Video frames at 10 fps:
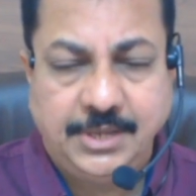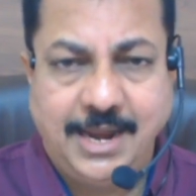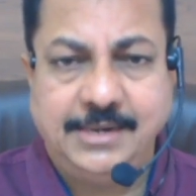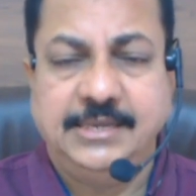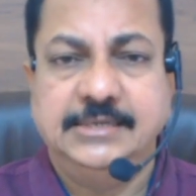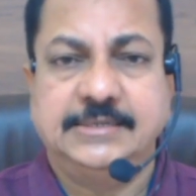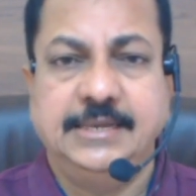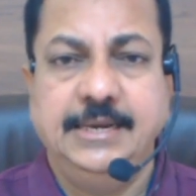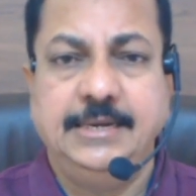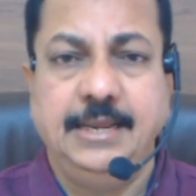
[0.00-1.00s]
and that is
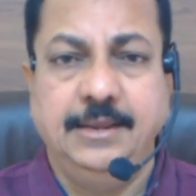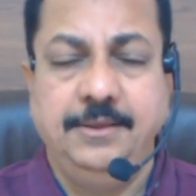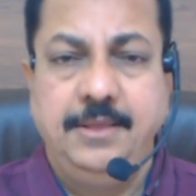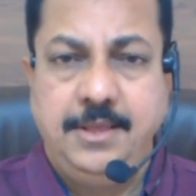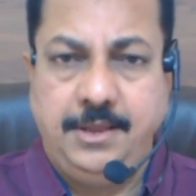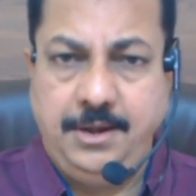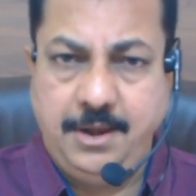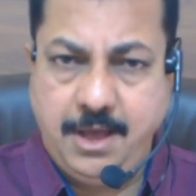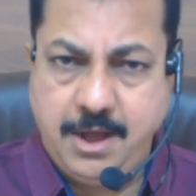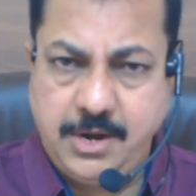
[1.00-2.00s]
creating
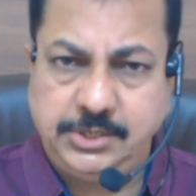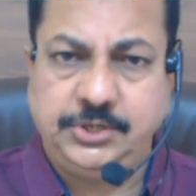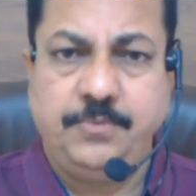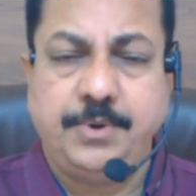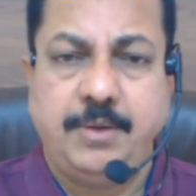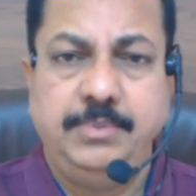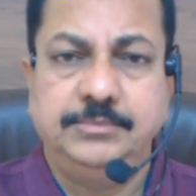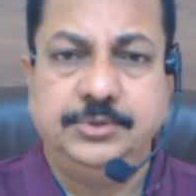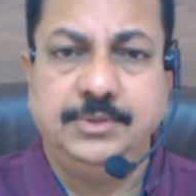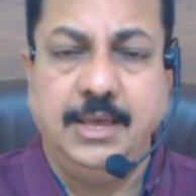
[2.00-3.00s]
lots of
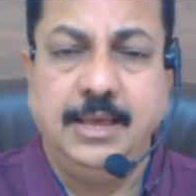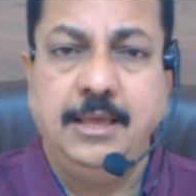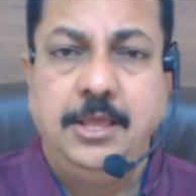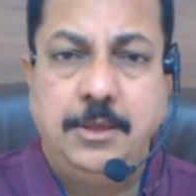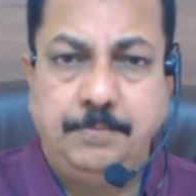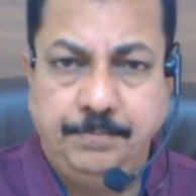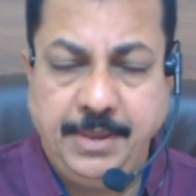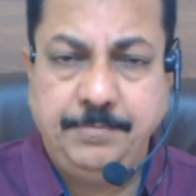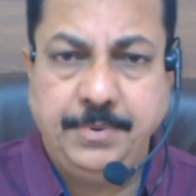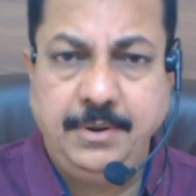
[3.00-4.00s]
problems to the
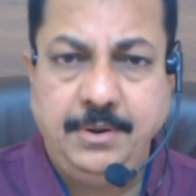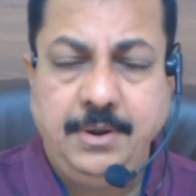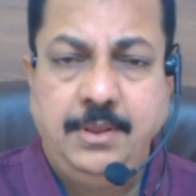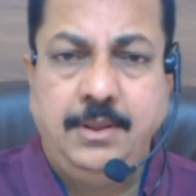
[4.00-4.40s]
people,